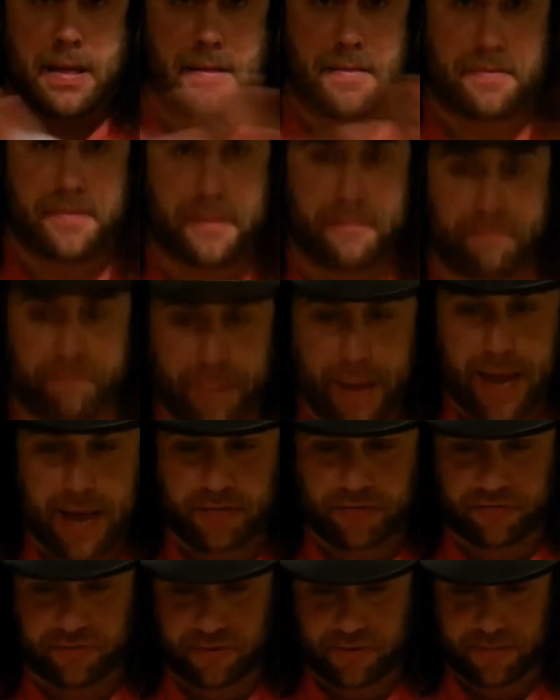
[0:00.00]
The
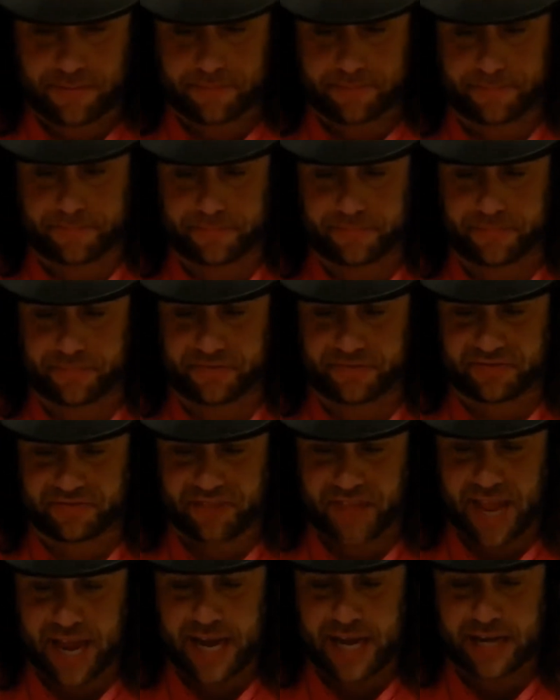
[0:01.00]
best
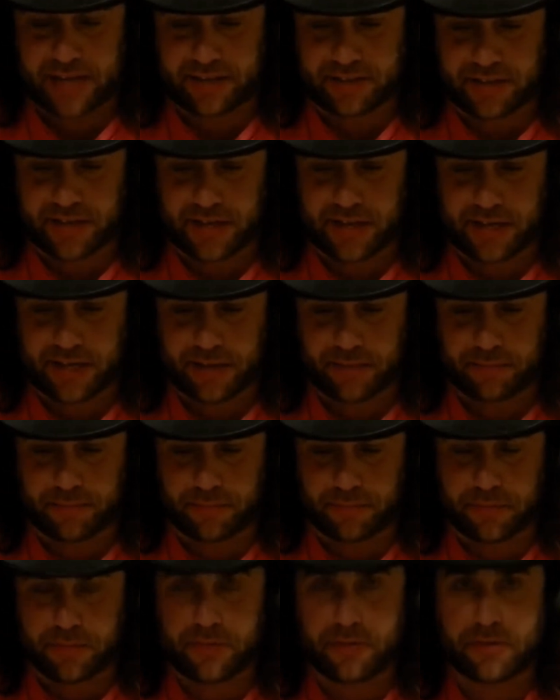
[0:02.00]
tag team,
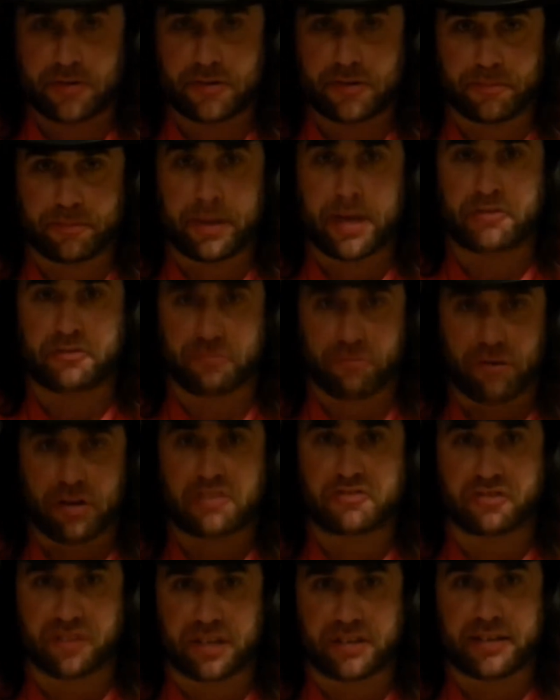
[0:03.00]
the best
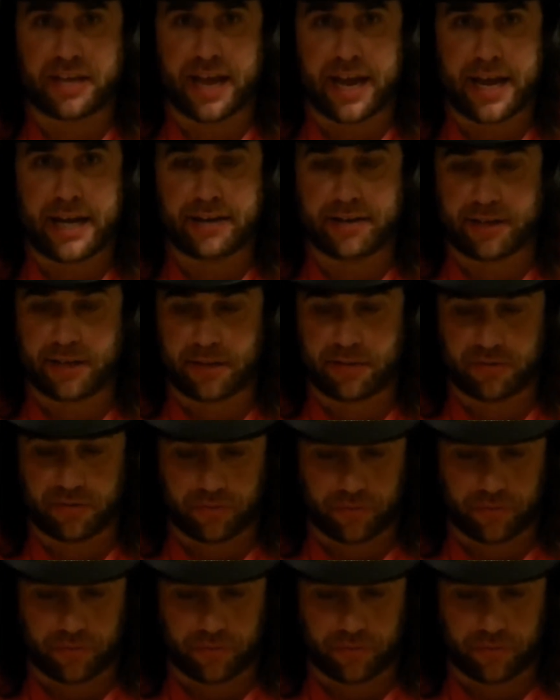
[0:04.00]
wrestling tag teams of